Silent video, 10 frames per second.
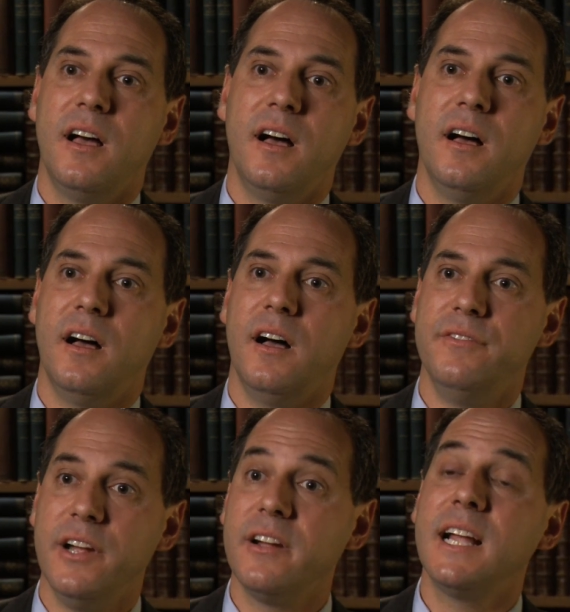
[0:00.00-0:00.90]
a
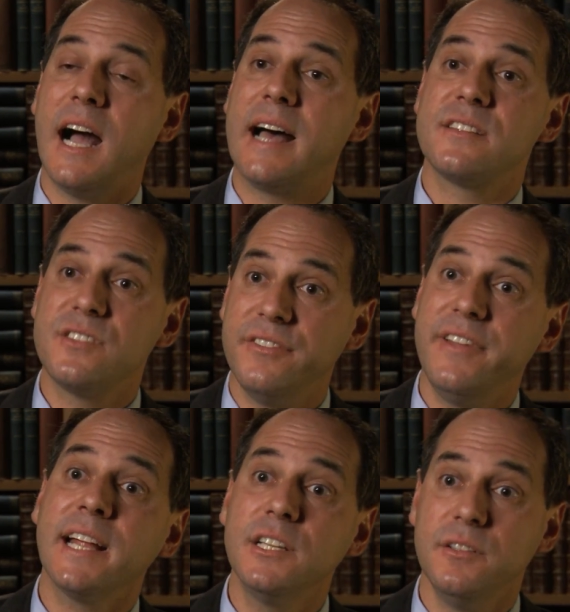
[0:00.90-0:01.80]
very
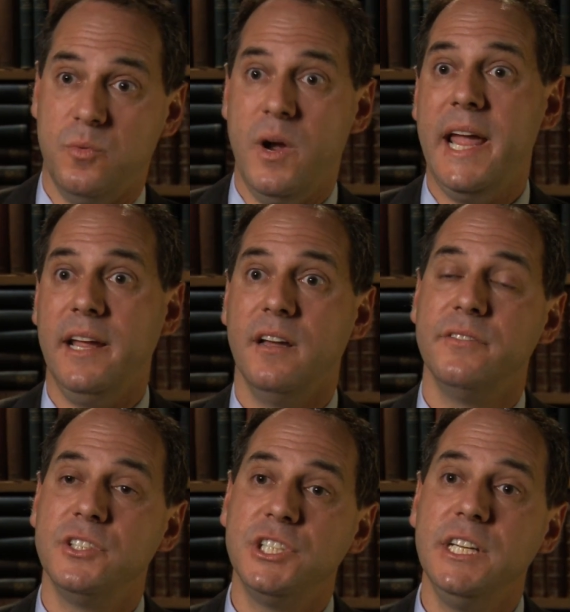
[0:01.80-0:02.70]
cost-effective way
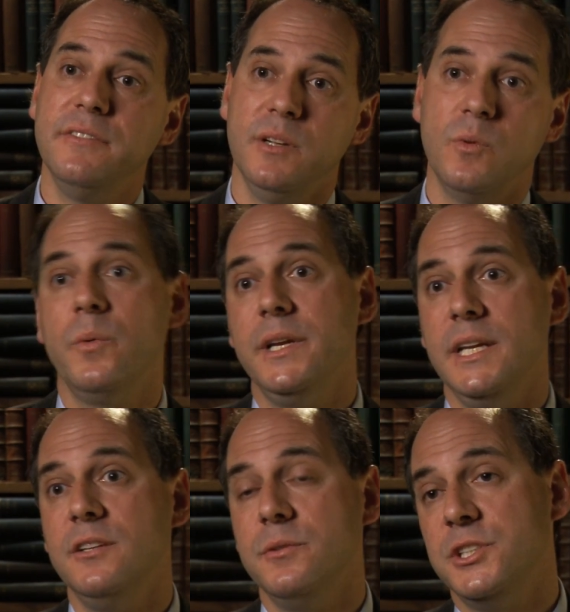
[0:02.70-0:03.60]
of achieving what we
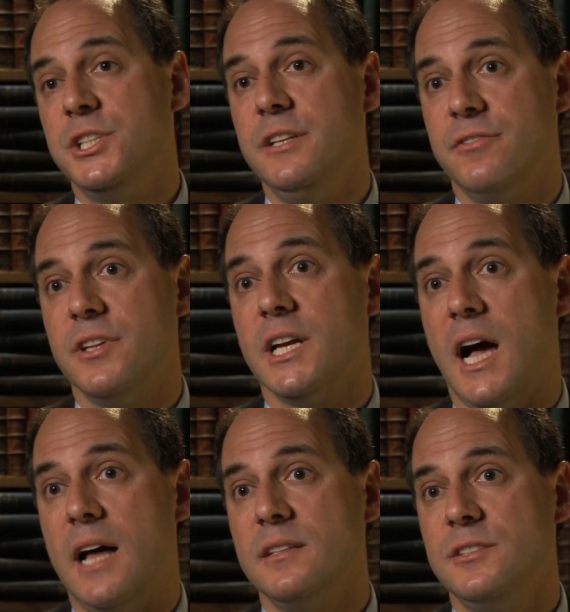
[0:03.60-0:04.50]
need to achieve for the
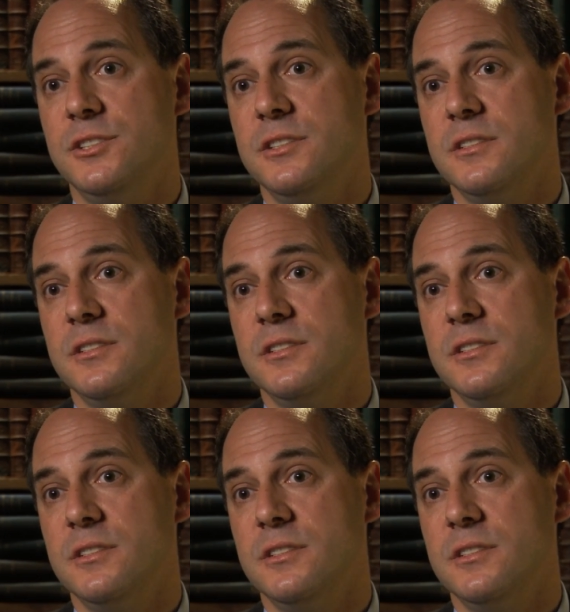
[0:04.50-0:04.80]
college.